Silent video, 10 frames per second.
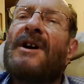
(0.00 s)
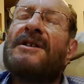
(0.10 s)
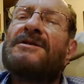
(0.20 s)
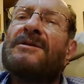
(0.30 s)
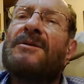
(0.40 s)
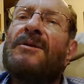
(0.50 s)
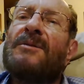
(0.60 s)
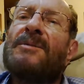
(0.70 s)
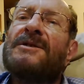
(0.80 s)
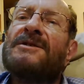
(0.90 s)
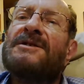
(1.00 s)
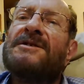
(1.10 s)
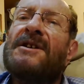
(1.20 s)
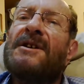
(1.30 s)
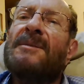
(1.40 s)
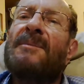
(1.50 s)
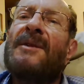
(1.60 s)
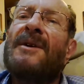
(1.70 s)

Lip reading: acid group is the same